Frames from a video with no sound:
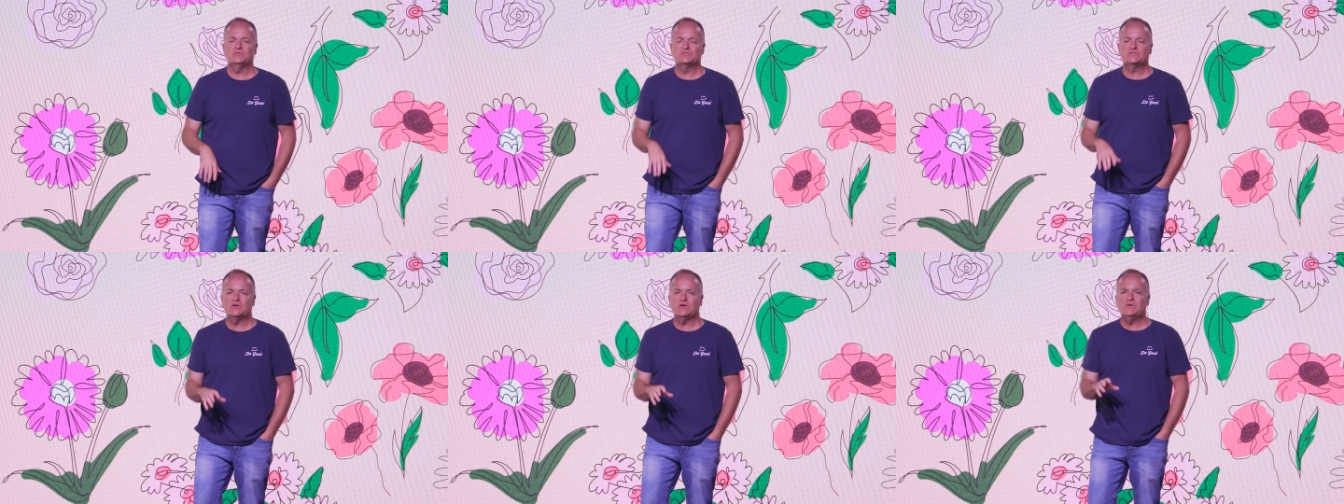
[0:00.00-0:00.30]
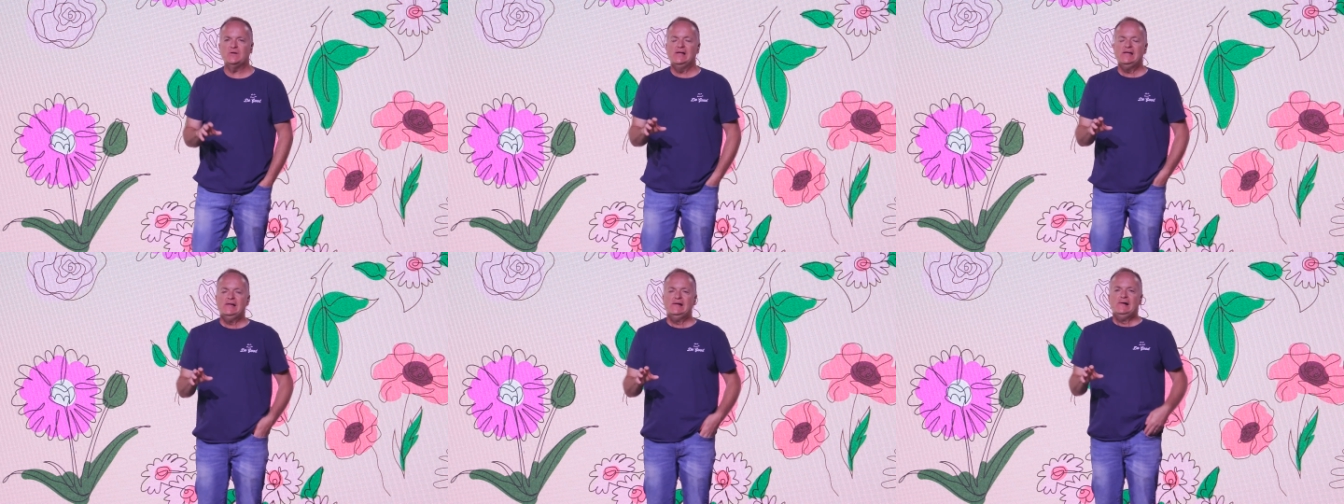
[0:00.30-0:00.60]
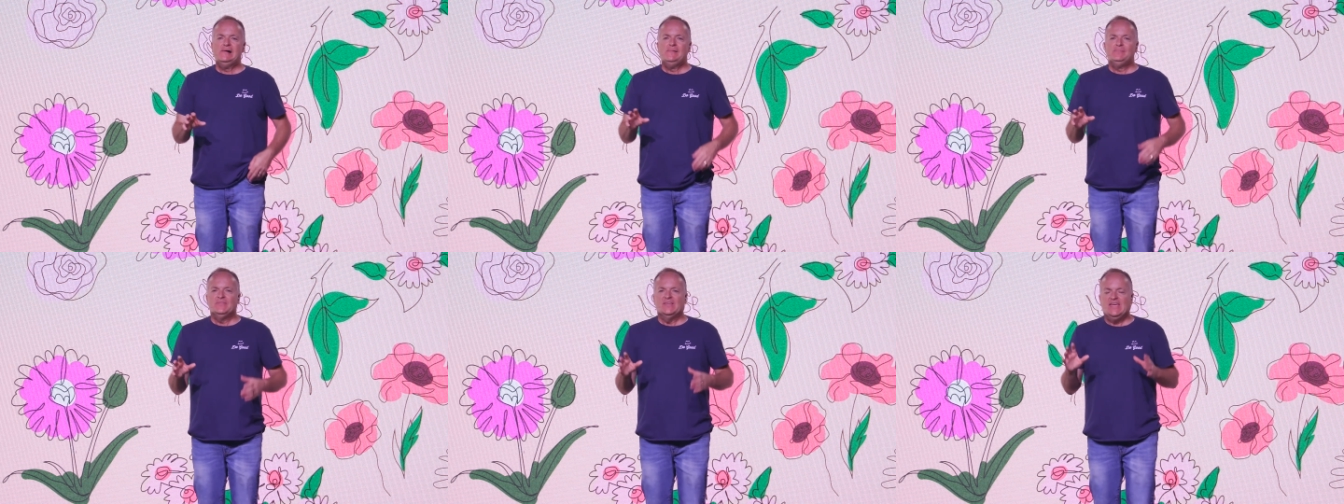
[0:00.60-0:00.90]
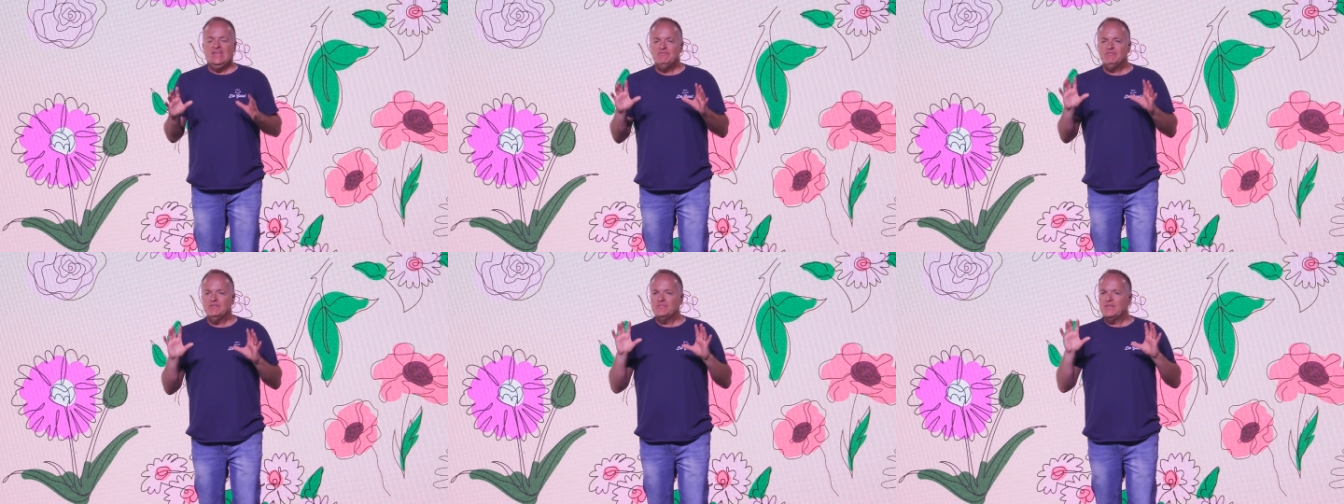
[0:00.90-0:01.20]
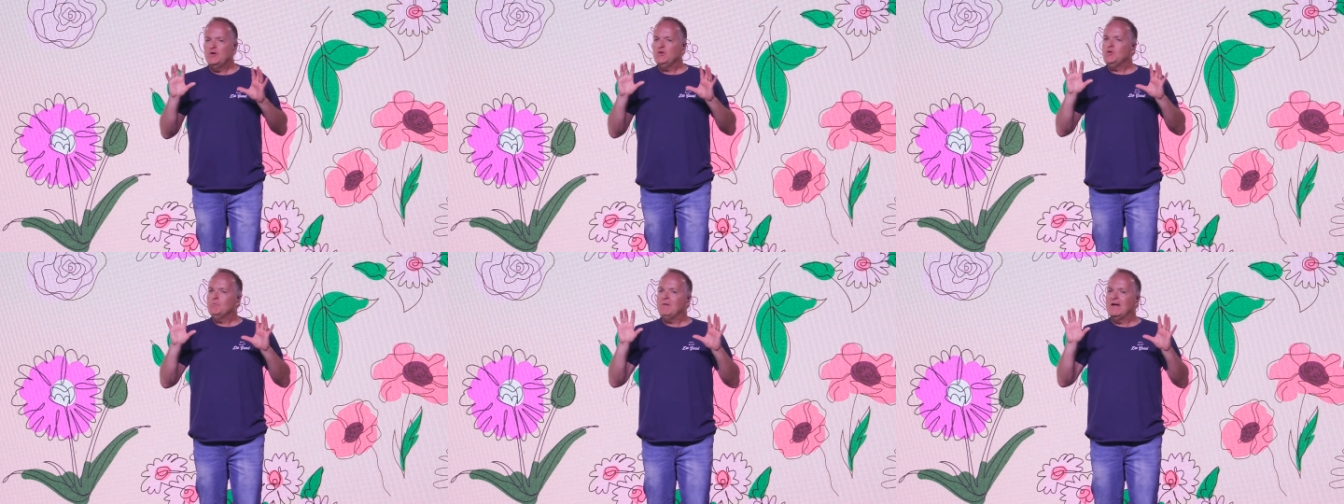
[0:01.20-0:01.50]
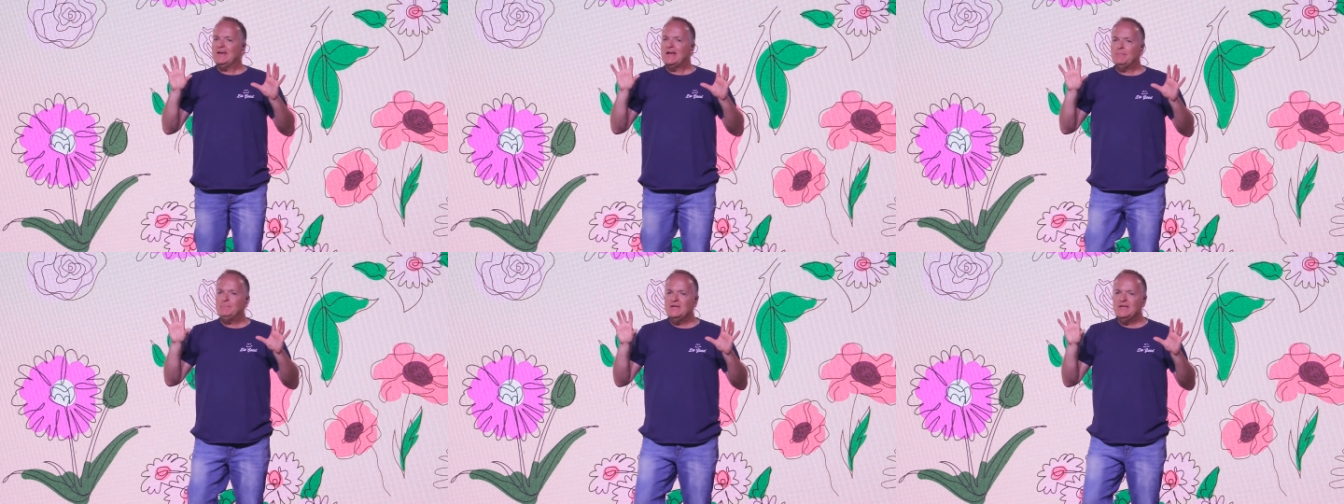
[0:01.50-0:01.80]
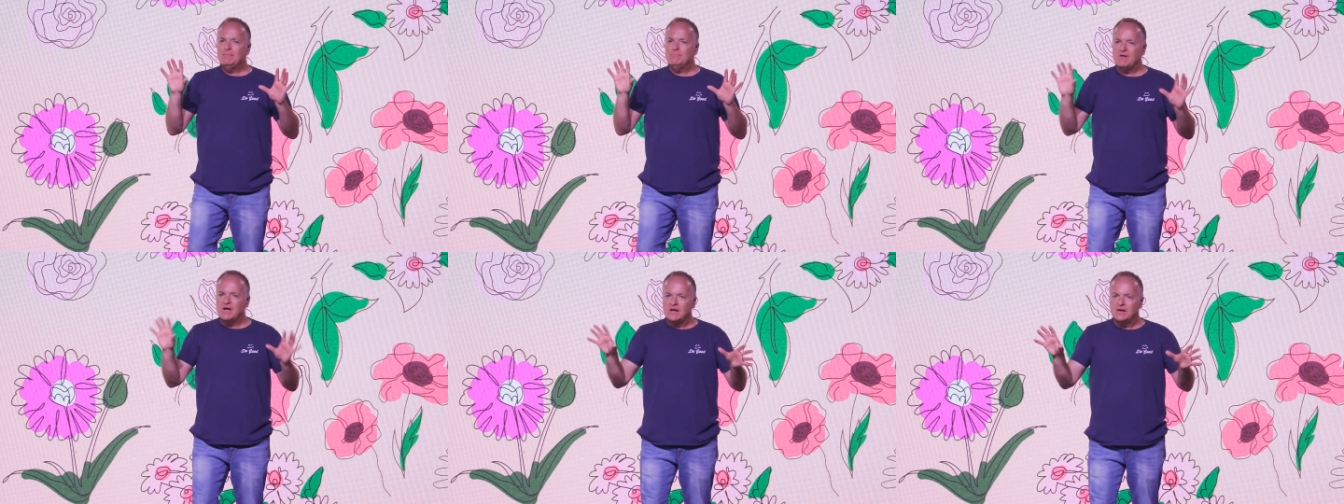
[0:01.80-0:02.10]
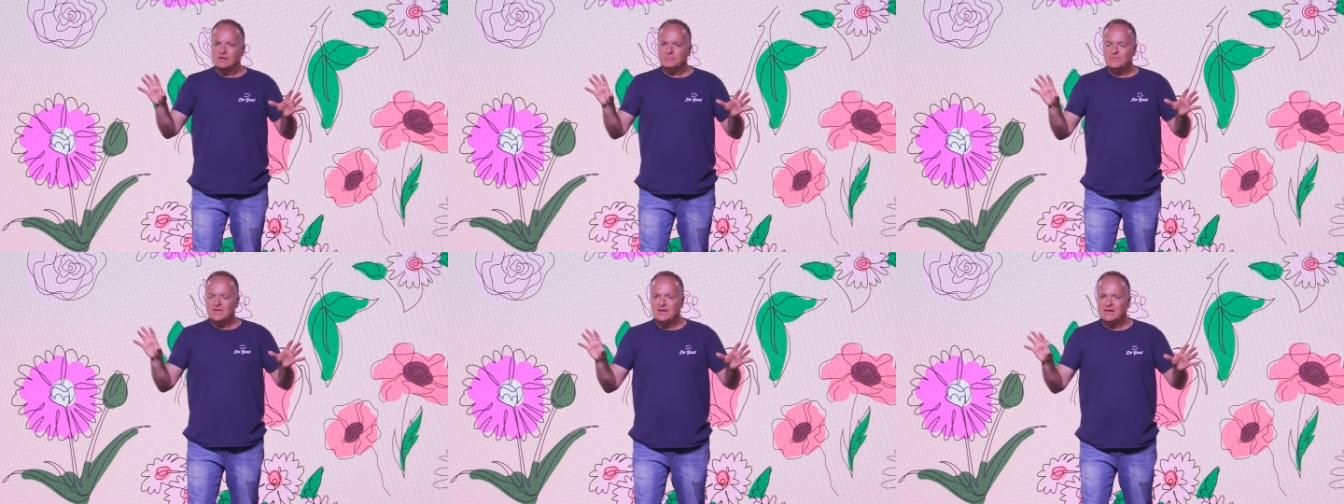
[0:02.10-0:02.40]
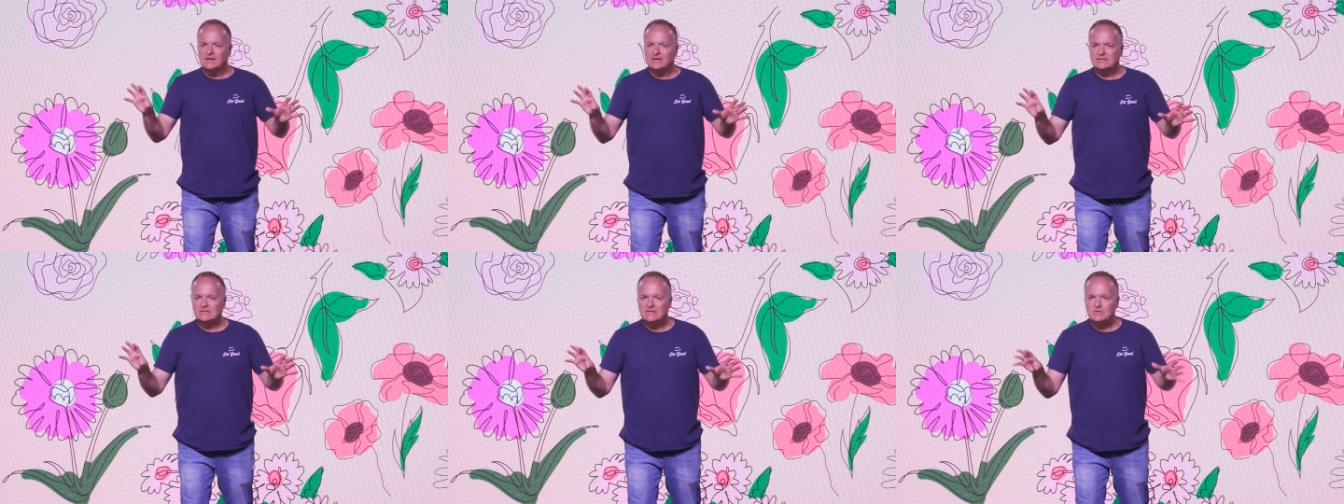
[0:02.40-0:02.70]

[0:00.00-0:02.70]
So even though you may not be a mom yet,